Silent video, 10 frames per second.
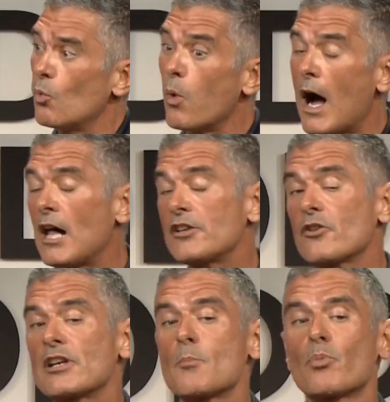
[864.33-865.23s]
while
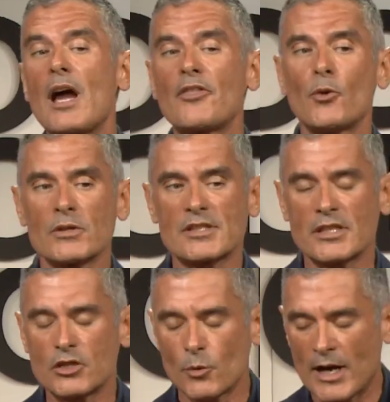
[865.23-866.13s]
you're in a breath hold
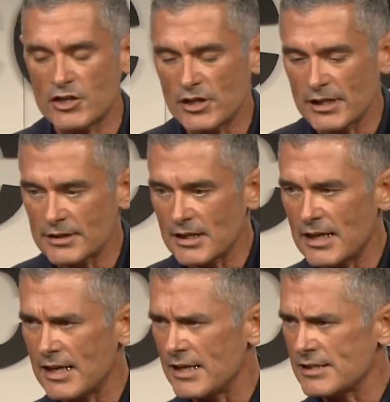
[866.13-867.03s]
situation
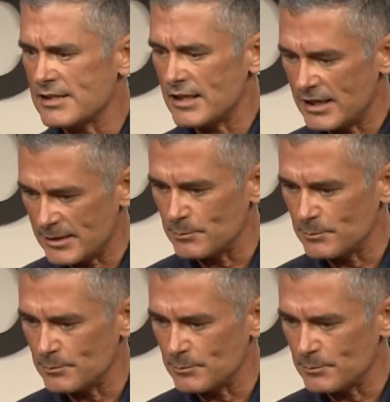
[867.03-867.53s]
is,